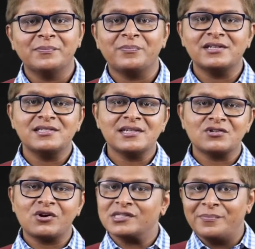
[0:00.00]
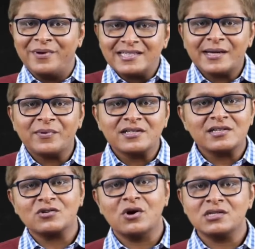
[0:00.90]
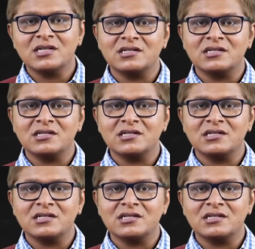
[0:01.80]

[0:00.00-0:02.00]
The purchase cost, the basic purchase cost,